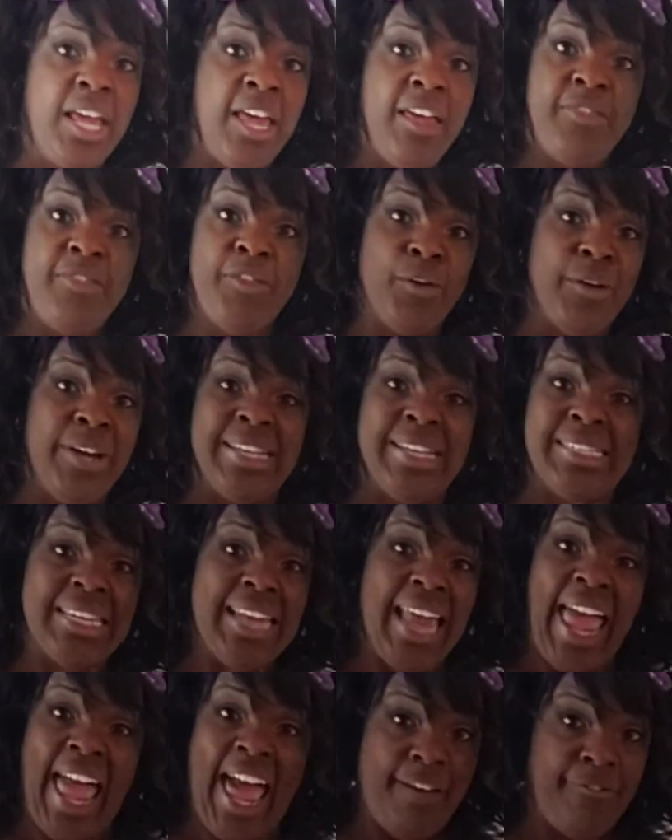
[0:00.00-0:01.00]
there isn't
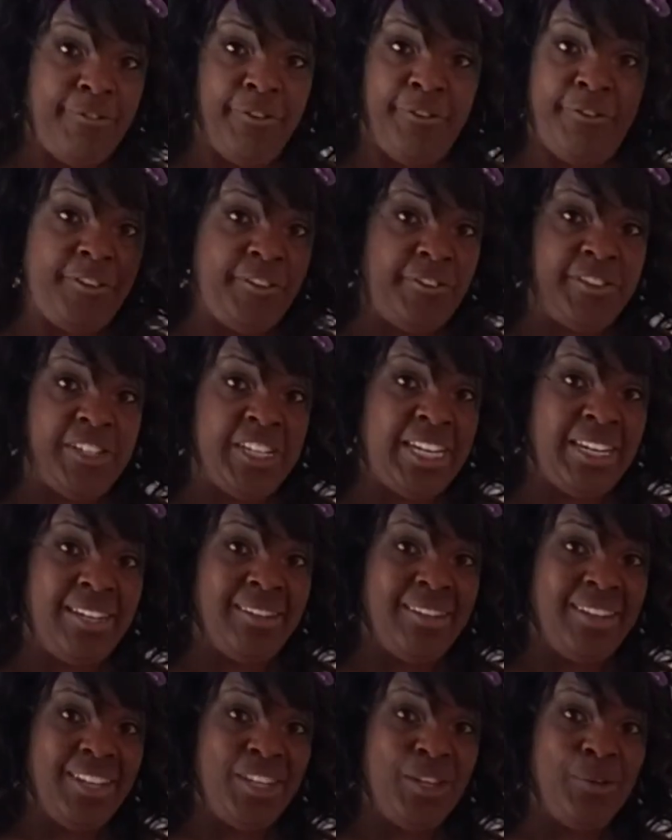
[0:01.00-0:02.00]
half of 15.
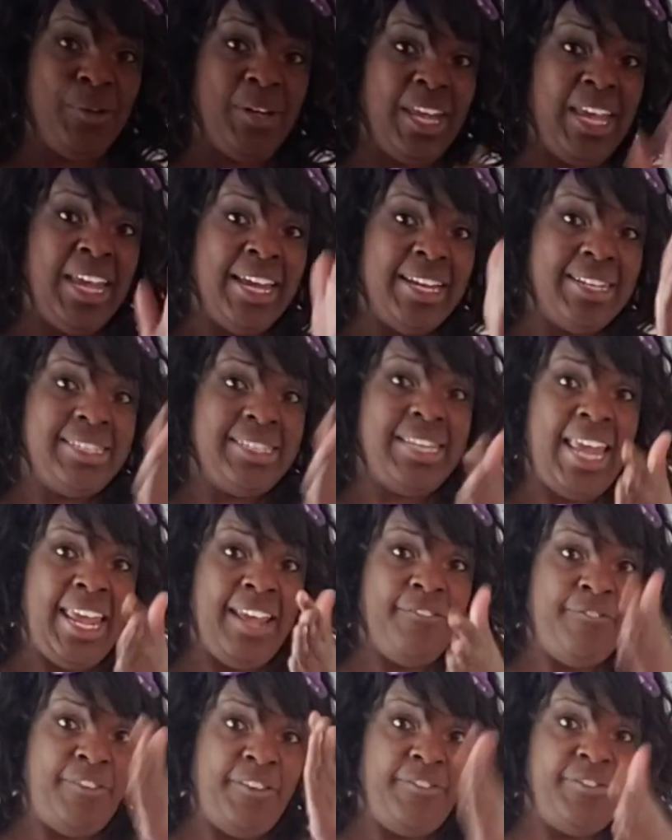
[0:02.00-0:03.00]
You can't
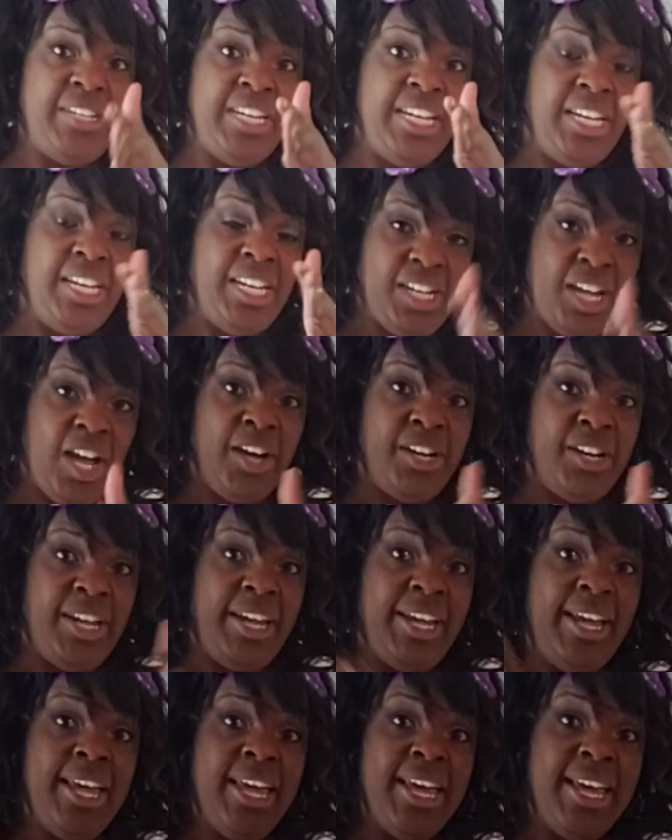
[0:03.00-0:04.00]
take 15 and cut
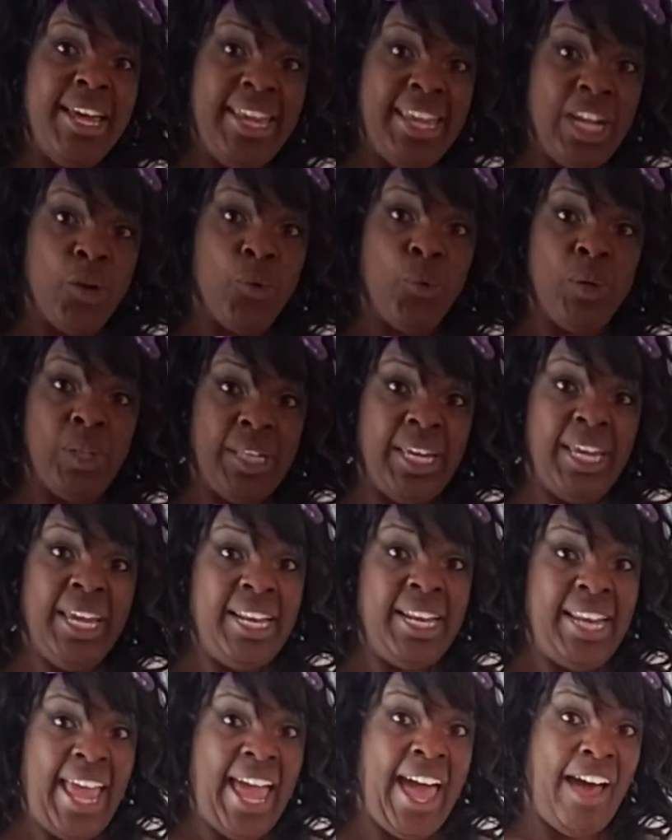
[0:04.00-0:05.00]
it equally
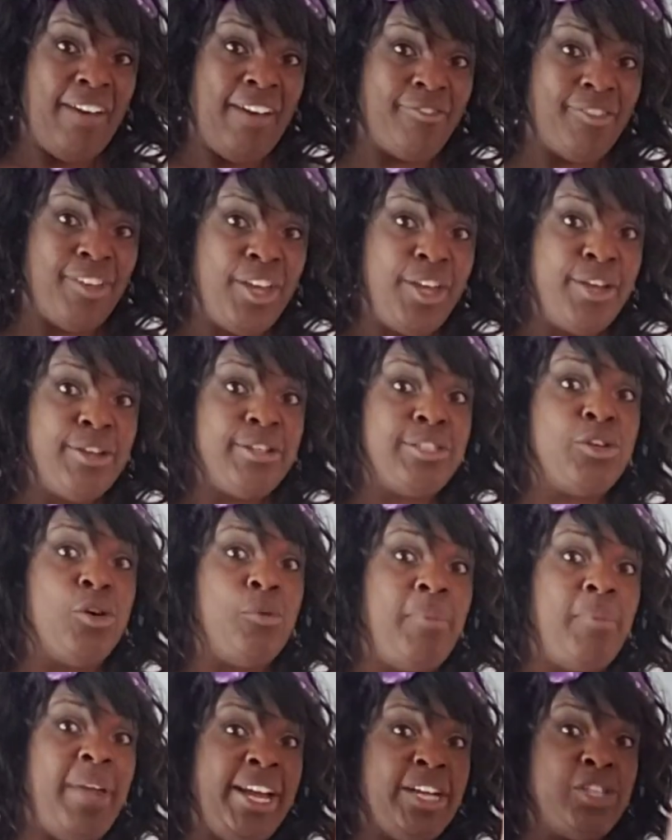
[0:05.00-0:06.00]
in half. So
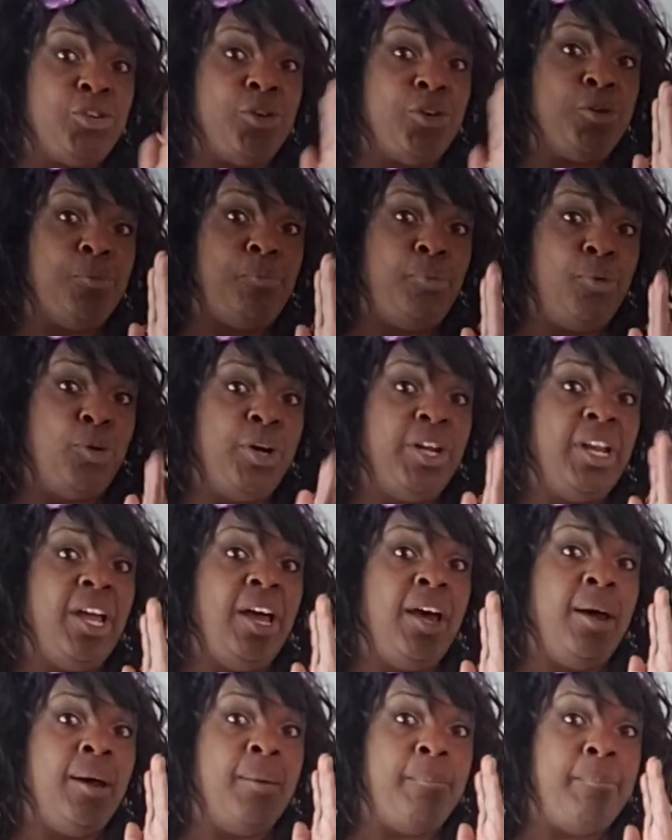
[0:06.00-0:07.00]
make sure to put
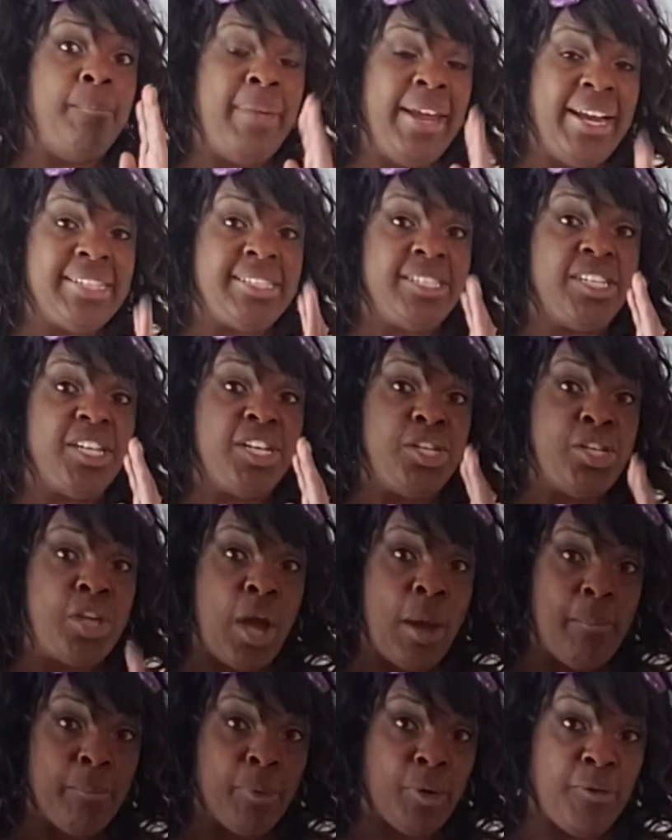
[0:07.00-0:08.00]
a mixed
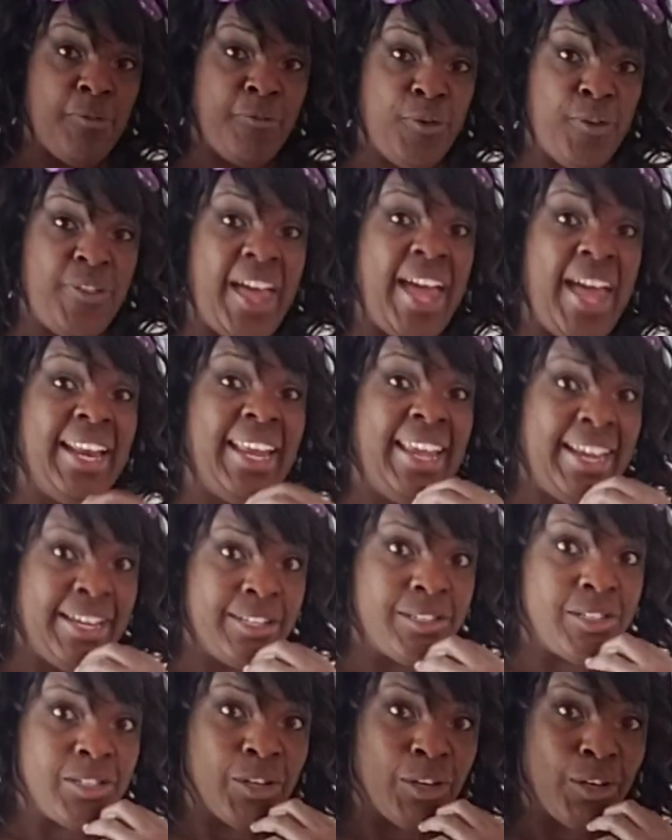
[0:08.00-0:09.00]
number for that
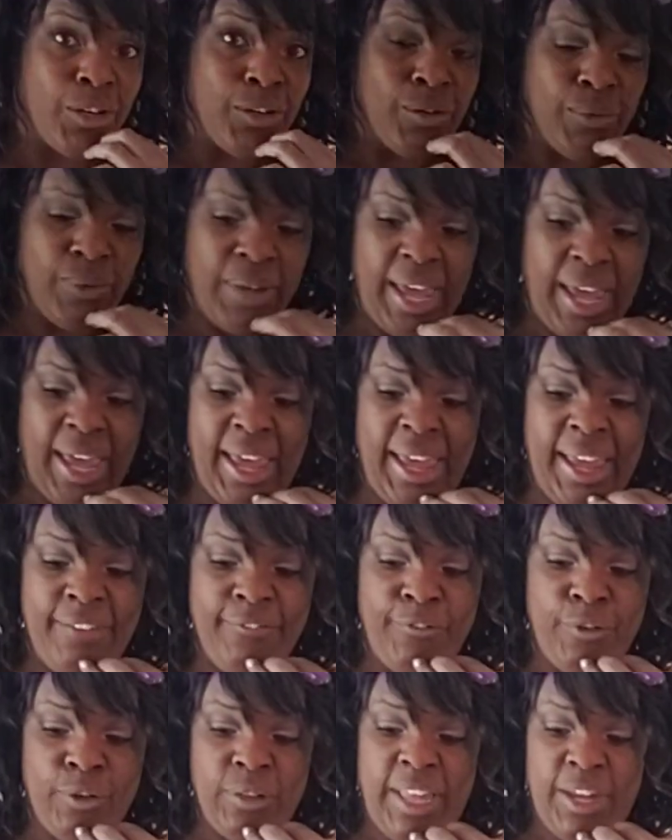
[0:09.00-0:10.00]
answer, okay,
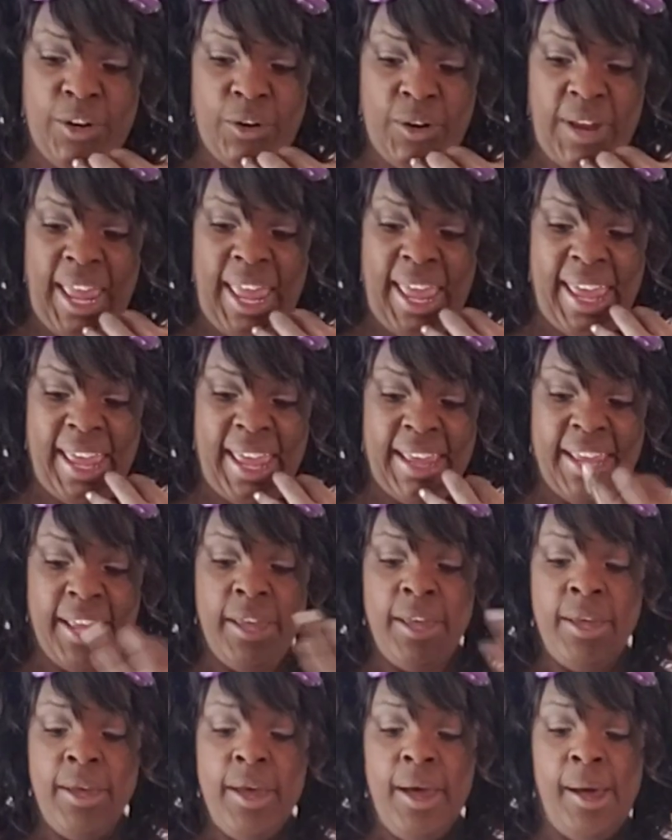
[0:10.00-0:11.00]
for letter A.
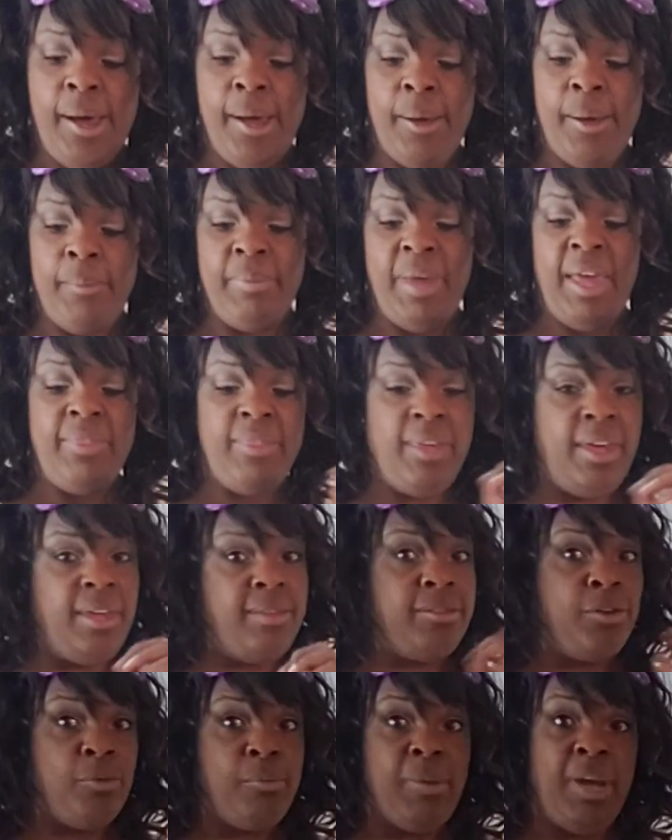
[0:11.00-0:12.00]
And then
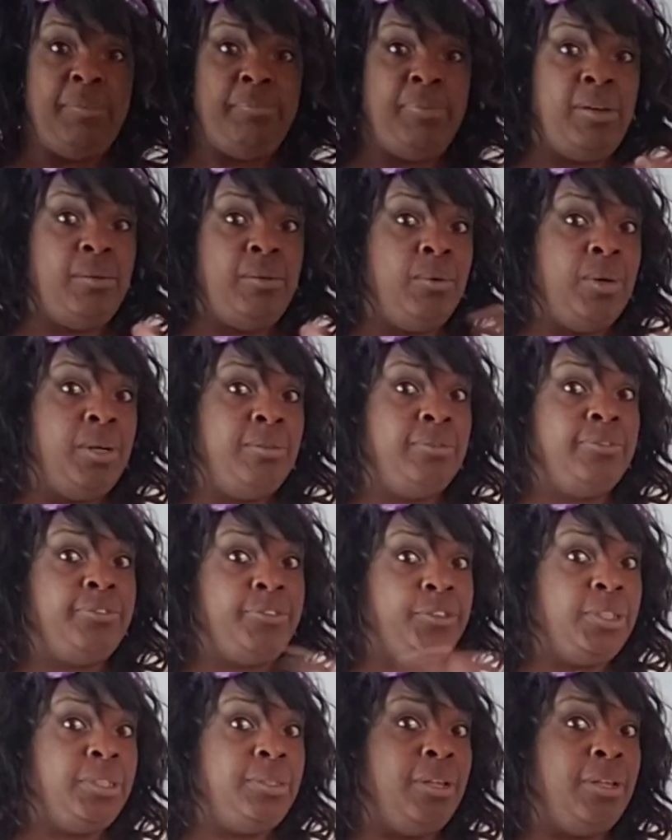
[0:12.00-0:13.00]
there might be one
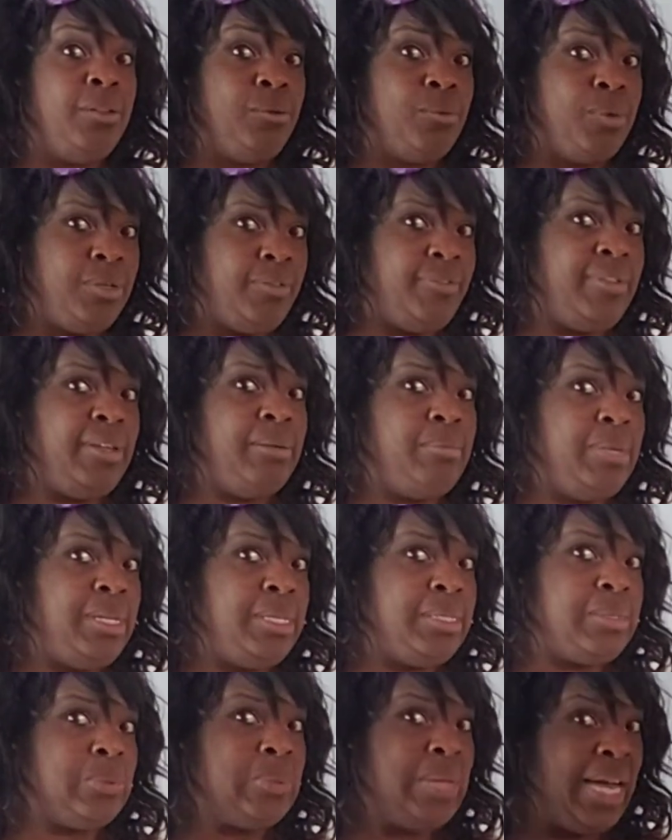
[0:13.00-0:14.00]
for another one of them
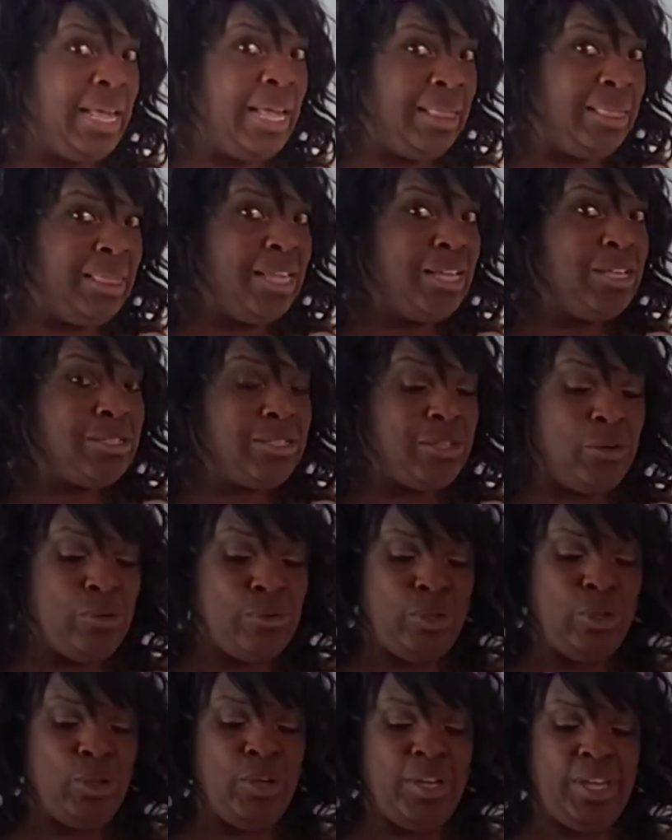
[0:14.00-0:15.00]
as well. So
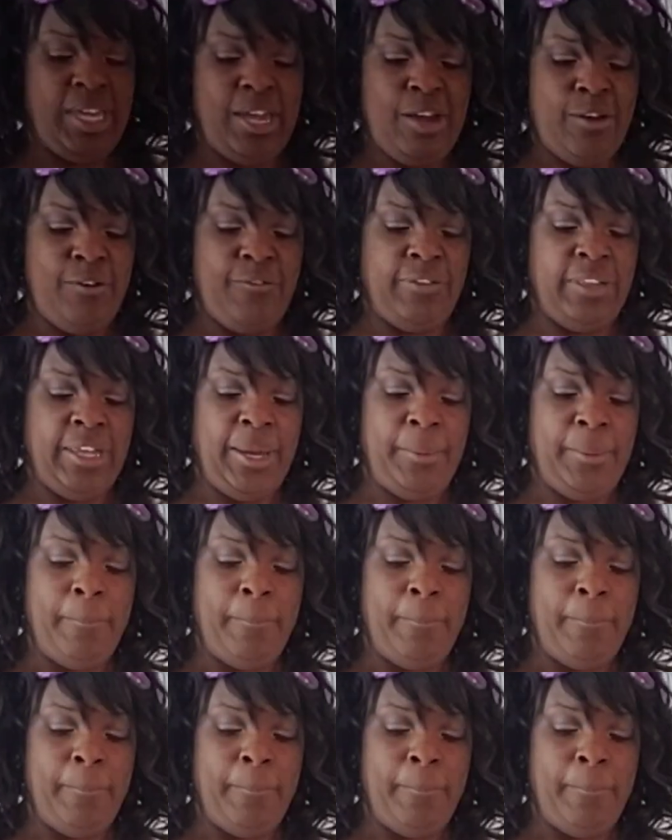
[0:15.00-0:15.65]
look carefully.